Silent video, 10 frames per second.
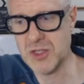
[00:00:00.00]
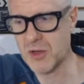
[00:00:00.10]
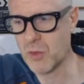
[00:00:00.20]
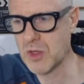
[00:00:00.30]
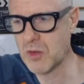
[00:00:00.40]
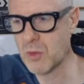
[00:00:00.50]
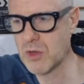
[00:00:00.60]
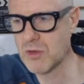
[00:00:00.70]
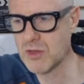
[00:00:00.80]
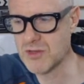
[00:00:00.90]
You know, when
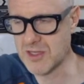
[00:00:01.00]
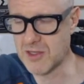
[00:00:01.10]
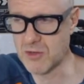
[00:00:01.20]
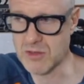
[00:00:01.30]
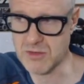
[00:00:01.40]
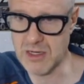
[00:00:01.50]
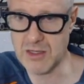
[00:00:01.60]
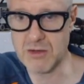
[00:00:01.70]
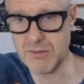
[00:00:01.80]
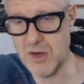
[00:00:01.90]
you're in New Zealand or
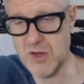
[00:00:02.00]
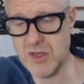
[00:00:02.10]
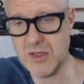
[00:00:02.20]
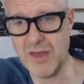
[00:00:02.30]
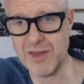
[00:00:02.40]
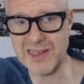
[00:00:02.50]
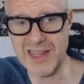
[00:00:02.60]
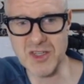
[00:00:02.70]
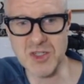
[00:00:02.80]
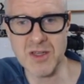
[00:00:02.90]
Australia or America and you have an
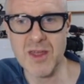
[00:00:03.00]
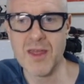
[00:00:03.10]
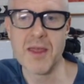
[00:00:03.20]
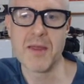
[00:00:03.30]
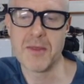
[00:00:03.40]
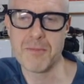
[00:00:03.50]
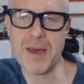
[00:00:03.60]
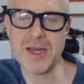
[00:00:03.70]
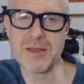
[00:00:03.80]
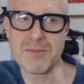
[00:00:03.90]
election, the
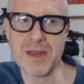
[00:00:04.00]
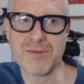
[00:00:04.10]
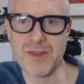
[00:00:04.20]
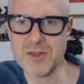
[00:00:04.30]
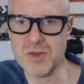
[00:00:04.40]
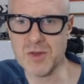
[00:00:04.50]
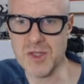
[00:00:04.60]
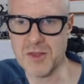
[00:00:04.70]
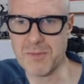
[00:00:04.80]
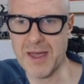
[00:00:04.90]
party manifestos
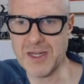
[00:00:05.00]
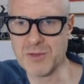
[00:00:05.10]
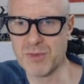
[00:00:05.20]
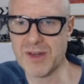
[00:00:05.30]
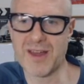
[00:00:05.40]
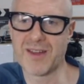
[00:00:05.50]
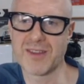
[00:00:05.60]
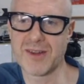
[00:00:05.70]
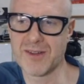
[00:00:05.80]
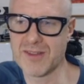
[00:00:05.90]
that the parties put out,
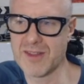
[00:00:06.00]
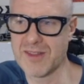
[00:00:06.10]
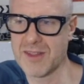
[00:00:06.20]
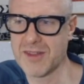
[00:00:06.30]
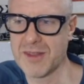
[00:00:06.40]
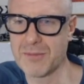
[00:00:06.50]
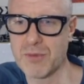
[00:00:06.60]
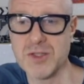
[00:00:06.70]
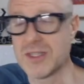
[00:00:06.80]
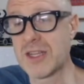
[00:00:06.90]
you know, the
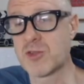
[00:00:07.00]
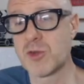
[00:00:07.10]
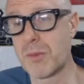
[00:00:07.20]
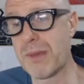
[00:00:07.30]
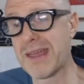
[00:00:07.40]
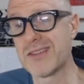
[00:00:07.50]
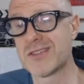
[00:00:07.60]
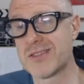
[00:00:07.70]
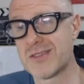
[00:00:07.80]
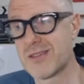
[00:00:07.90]
presidential
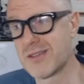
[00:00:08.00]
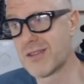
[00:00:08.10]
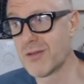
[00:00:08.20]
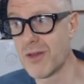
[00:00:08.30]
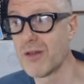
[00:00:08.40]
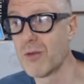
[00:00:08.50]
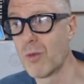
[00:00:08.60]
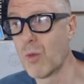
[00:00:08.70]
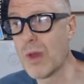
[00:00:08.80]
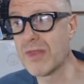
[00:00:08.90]
debates,
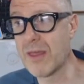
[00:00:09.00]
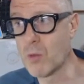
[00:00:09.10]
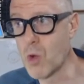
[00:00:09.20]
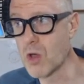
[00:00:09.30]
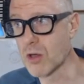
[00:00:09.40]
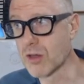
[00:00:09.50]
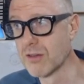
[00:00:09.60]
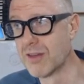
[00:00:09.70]
when they work,